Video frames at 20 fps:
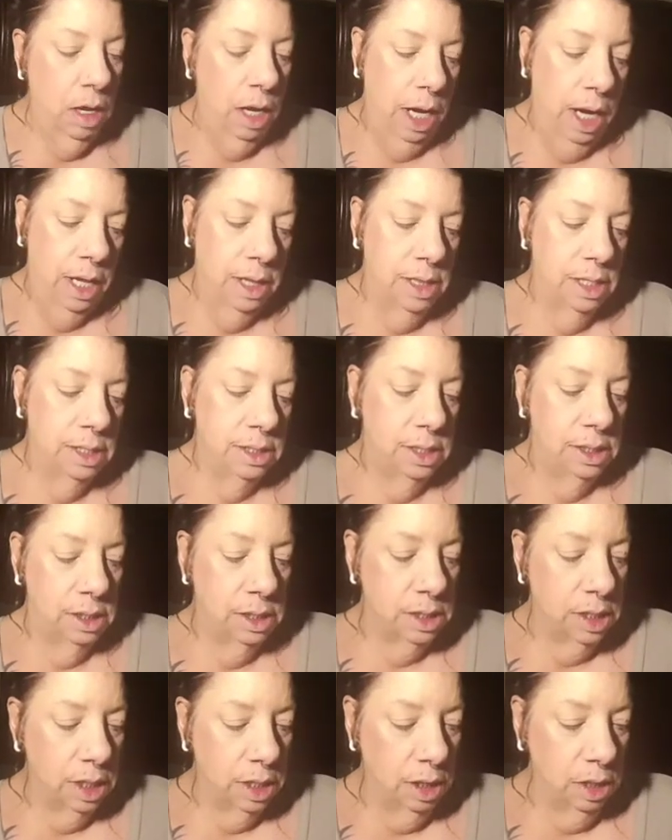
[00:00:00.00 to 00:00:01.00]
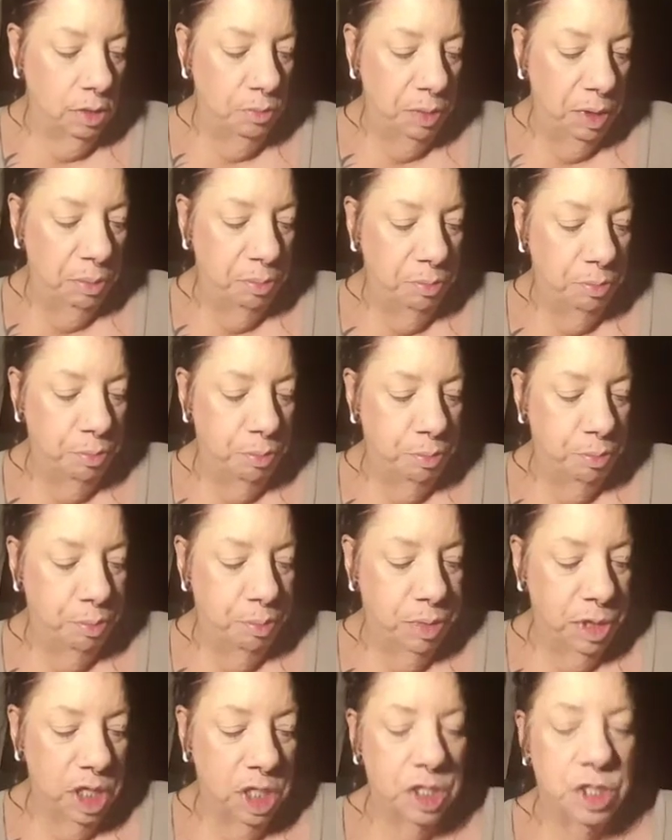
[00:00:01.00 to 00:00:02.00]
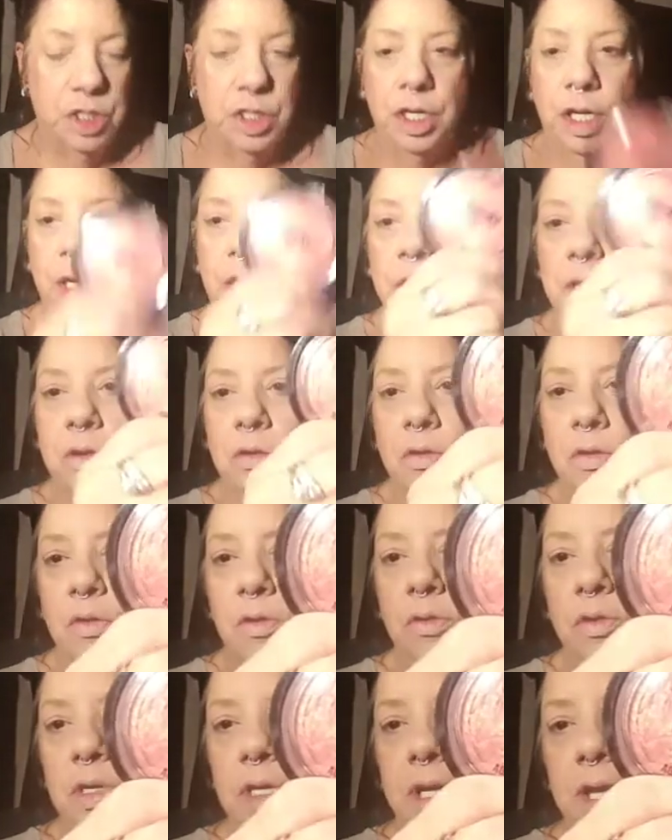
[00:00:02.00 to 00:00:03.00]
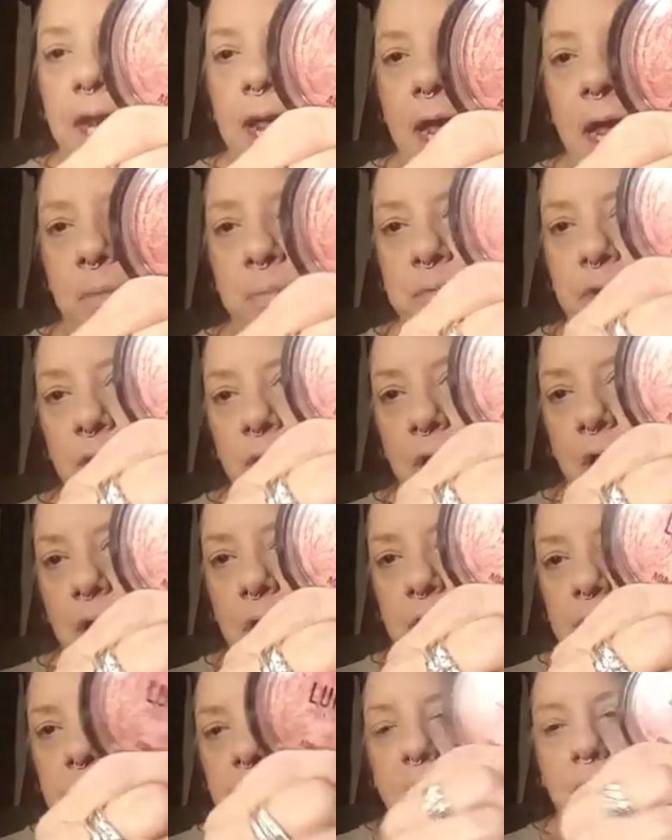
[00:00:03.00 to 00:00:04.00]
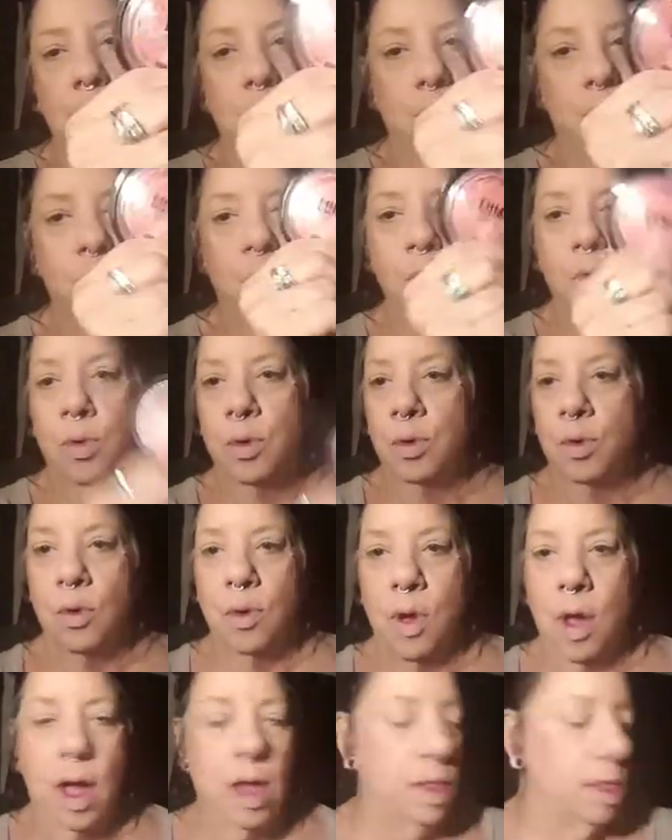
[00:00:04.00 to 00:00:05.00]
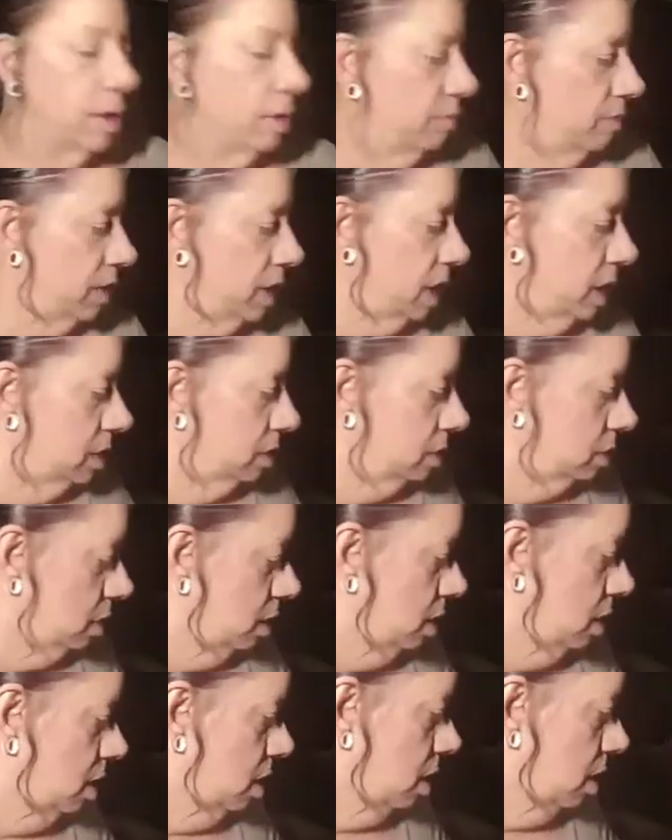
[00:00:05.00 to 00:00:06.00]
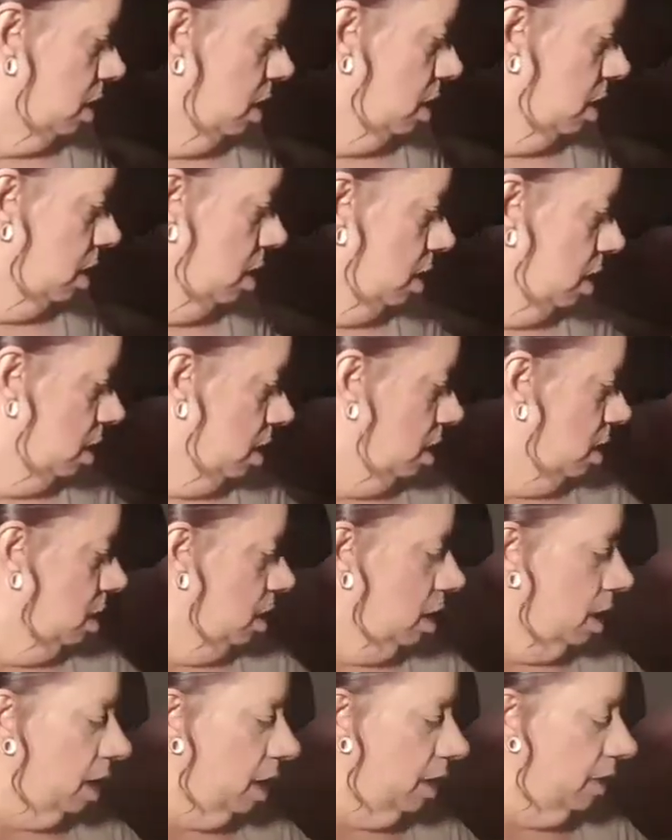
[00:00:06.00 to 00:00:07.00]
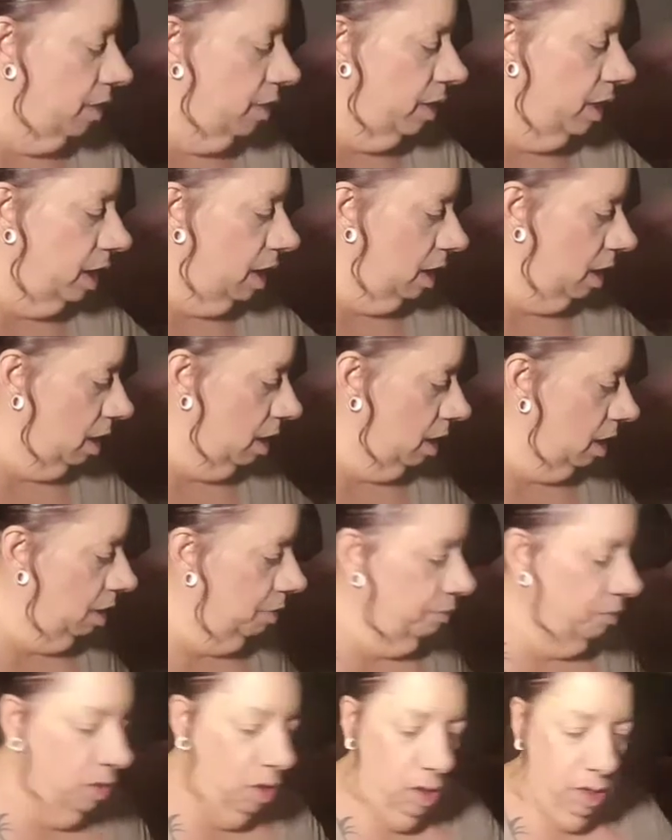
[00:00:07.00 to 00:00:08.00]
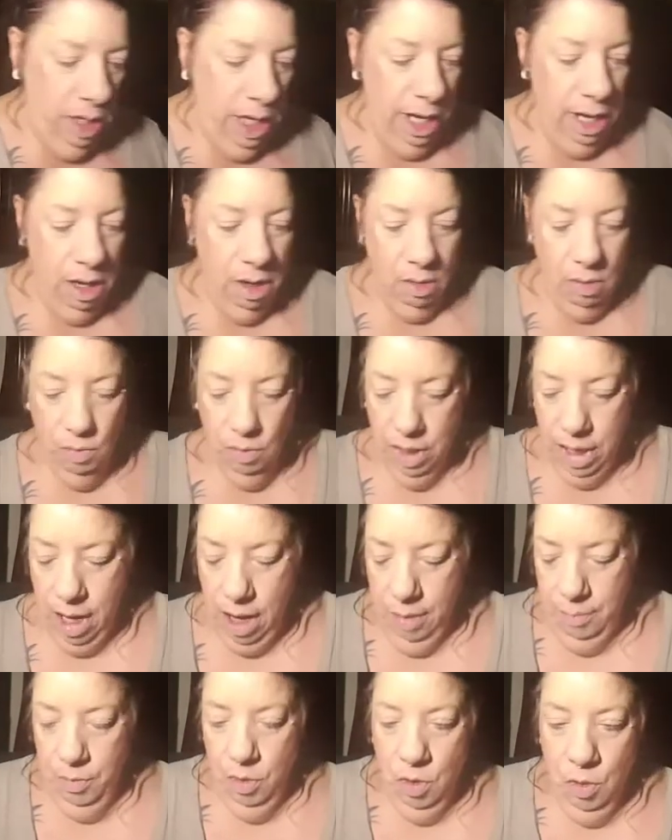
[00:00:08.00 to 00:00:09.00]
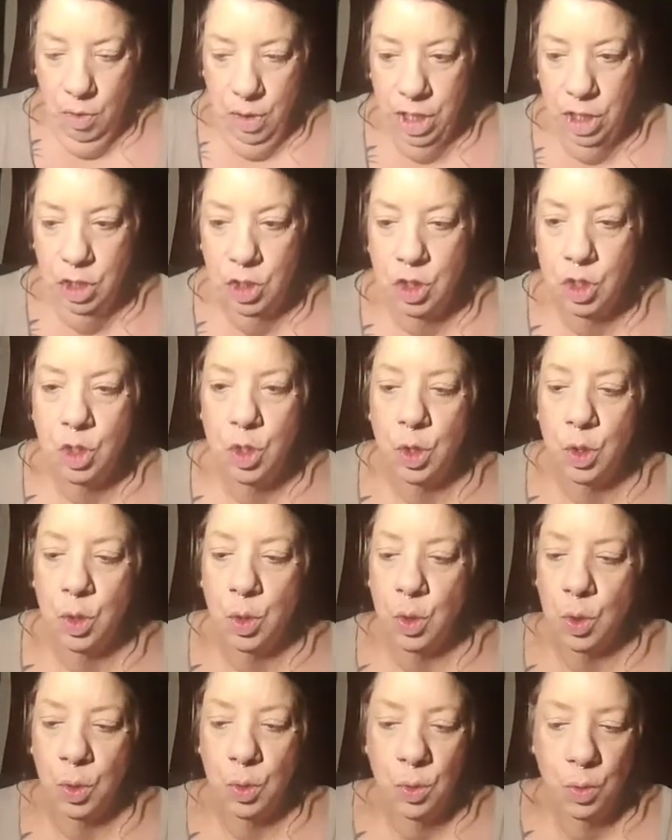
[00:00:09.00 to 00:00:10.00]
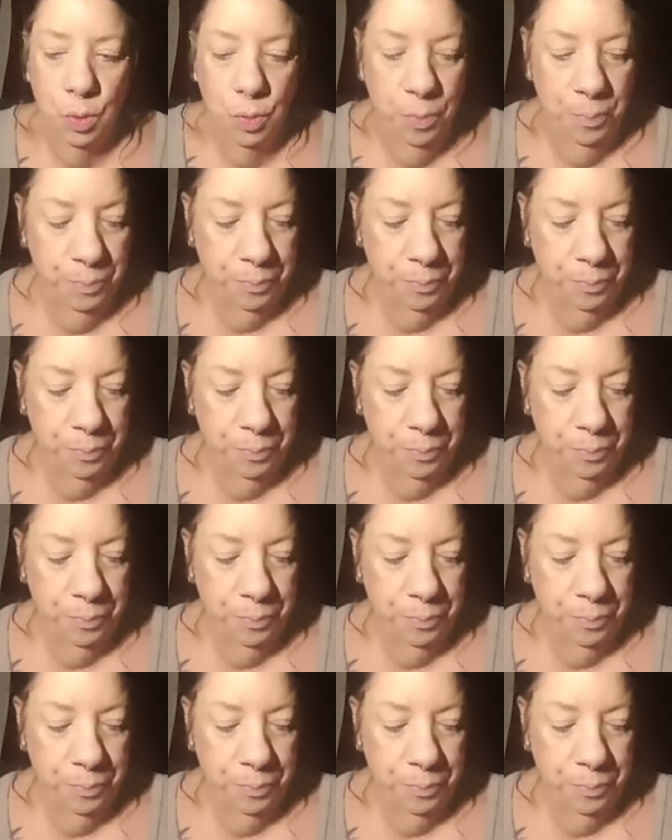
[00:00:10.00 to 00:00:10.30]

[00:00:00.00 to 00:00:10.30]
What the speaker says: And this is the Lumi blush in Golden Apricot. Ooh, I love these. And then I'm going to